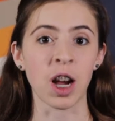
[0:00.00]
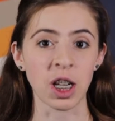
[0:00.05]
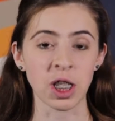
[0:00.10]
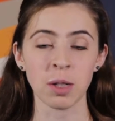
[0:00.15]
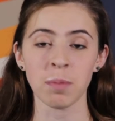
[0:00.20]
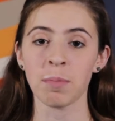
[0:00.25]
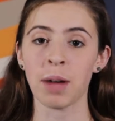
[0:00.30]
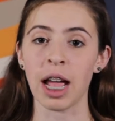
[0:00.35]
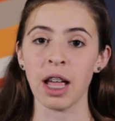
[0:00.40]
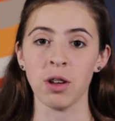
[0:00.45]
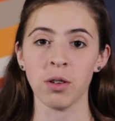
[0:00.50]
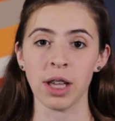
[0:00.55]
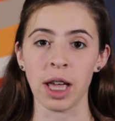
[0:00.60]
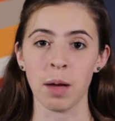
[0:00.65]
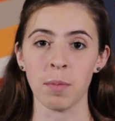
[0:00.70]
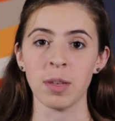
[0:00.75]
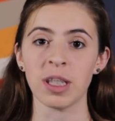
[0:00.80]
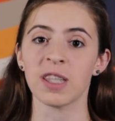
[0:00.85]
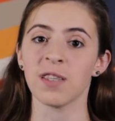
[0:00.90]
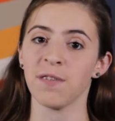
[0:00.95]
Russian
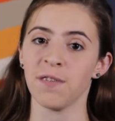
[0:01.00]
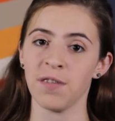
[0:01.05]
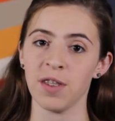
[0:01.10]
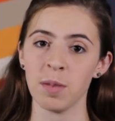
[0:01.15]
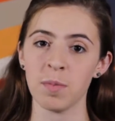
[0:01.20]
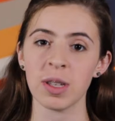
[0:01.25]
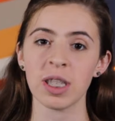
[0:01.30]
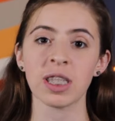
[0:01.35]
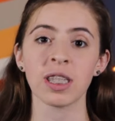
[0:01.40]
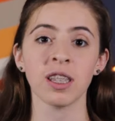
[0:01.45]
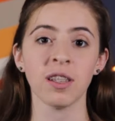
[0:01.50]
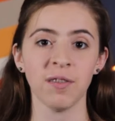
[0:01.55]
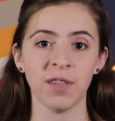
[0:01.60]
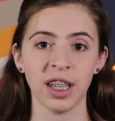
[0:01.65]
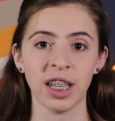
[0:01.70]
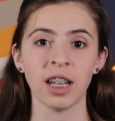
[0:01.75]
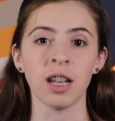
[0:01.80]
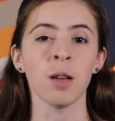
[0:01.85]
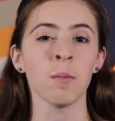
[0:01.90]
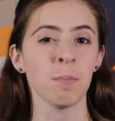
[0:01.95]
biochemist Phoebus
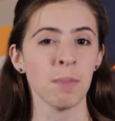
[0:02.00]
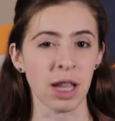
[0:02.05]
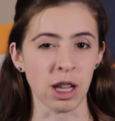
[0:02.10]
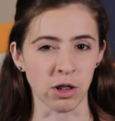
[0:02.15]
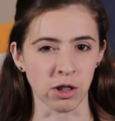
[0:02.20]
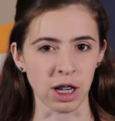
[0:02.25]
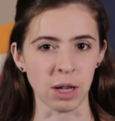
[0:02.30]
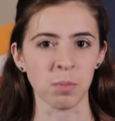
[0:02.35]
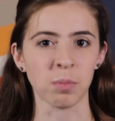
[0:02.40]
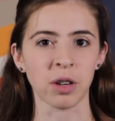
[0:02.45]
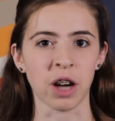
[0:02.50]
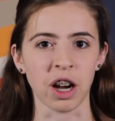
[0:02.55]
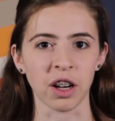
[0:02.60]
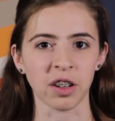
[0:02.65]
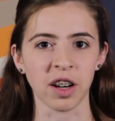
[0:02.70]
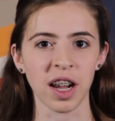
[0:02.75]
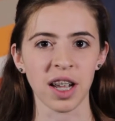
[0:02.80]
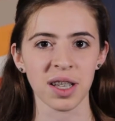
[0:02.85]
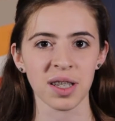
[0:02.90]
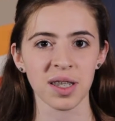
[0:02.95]
Levin made great
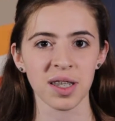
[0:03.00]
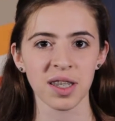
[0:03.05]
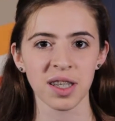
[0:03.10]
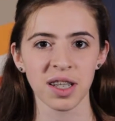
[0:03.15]
progress.